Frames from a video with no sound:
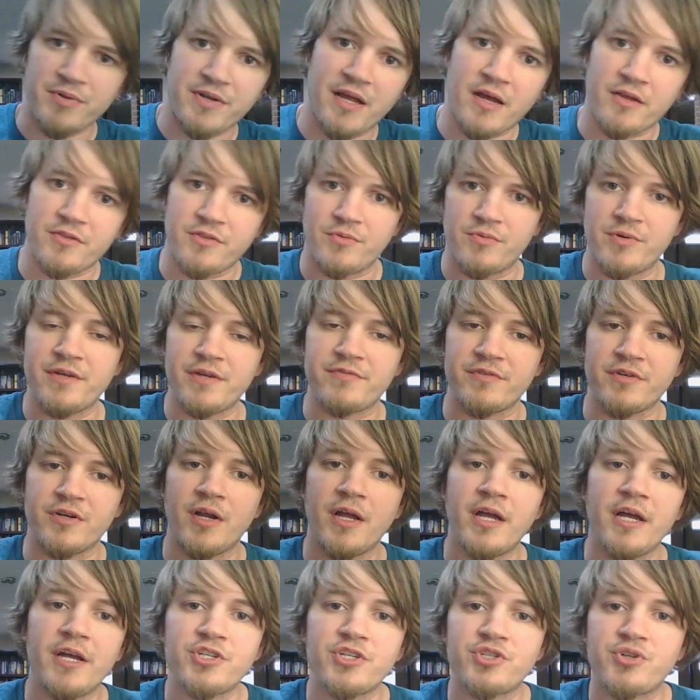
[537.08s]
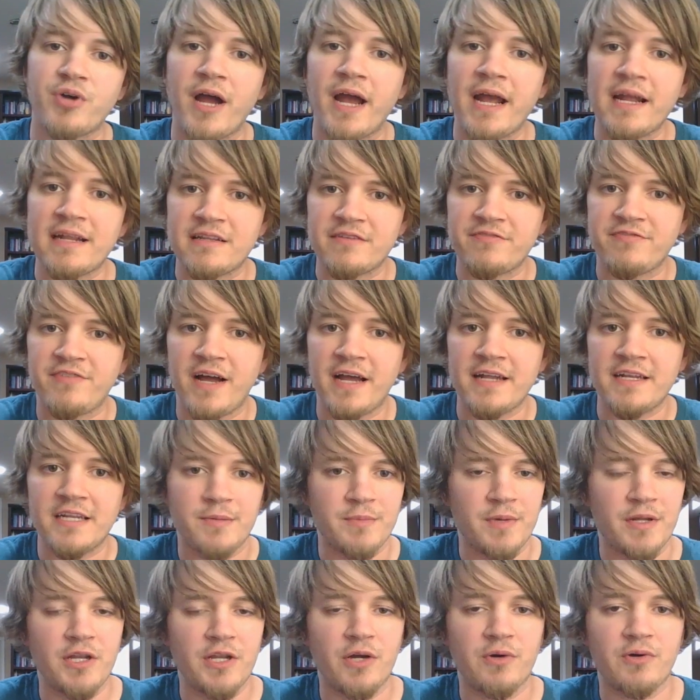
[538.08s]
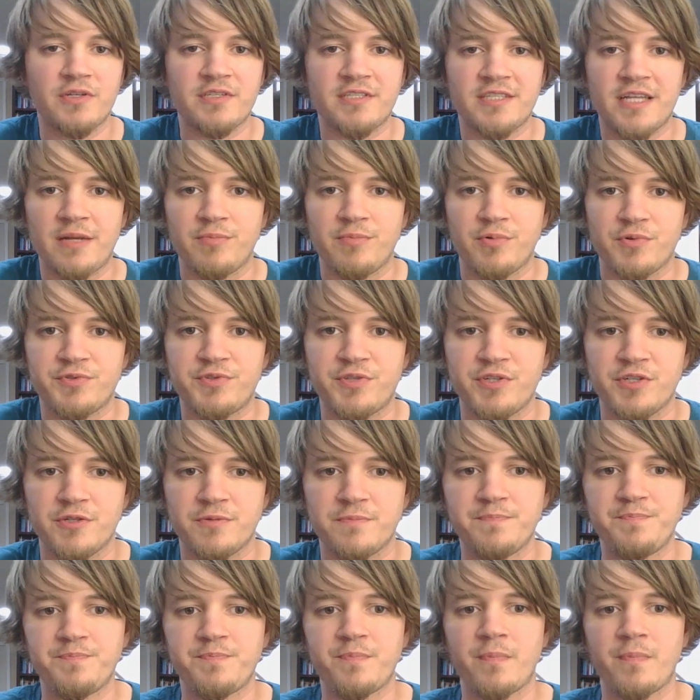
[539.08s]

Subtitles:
and down the river, trying to find him, and no one's able to.